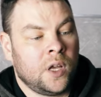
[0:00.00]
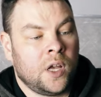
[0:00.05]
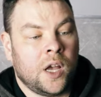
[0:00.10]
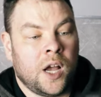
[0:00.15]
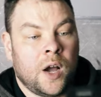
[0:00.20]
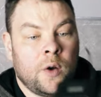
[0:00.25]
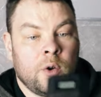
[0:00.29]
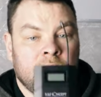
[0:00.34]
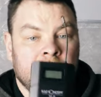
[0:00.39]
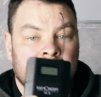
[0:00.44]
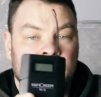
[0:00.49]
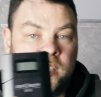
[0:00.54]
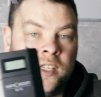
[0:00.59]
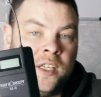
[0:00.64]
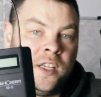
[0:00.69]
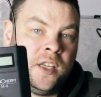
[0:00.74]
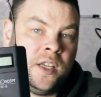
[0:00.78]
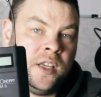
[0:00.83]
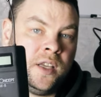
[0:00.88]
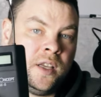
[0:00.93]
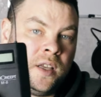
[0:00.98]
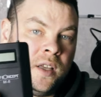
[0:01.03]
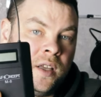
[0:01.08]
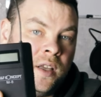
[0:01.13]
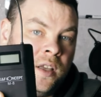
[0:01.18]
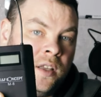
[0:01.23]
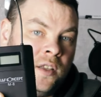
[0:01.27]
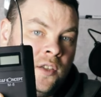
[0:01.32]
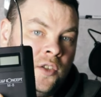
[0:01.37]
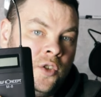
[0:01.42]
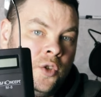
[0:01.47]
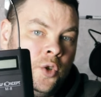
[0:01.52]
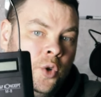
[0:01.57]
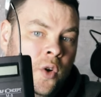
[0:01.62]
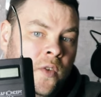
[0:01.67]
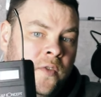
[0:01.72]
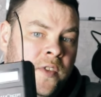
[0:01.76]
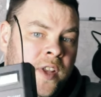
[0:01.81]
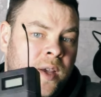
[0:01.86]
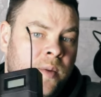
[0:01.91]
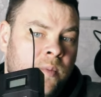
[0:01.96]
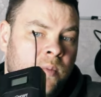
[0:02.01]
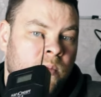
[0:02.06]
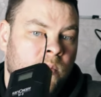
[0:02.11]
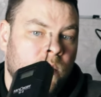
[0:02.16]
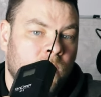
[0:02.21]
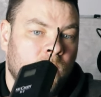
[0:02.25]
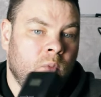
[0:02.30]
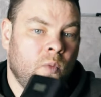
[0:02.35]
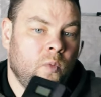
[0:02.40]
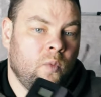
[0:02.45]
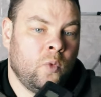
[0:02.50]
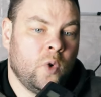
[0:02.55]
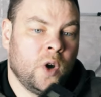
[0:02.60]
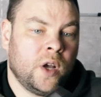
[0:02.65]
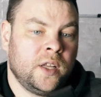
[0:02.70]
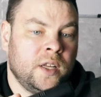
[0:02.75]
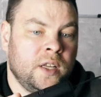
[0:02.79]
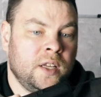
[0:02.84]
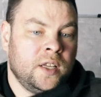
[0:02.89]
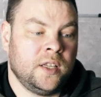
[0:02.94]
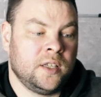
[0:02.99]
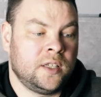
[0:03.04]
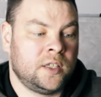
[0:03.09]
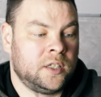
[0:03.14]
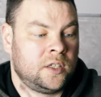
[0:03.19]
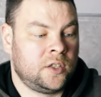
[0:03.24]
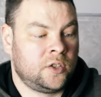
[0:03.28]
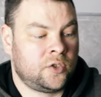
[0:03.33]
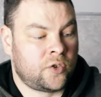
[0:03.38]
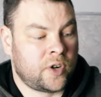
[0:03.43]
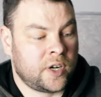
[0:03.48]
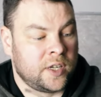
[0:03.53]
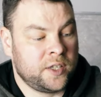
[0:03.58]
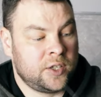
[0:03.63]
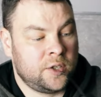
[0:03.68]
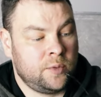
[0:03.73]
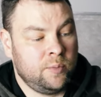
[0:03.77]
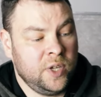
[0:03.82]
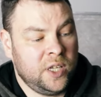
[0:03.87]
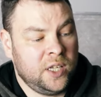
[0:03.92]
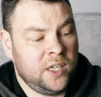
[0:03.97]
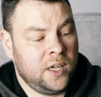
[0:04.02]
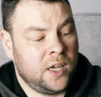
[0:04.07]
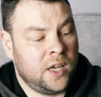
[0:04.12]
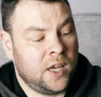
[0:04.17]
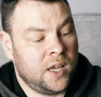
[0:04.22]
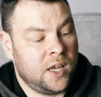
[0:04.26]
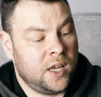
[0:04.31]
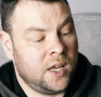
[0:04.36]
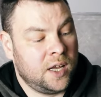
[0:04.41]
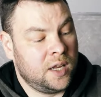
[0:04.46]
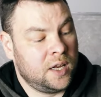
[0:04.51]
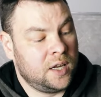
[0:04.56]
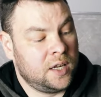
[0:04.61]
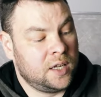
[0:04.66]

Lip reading: How we can see, it's two of them. One is transmitter and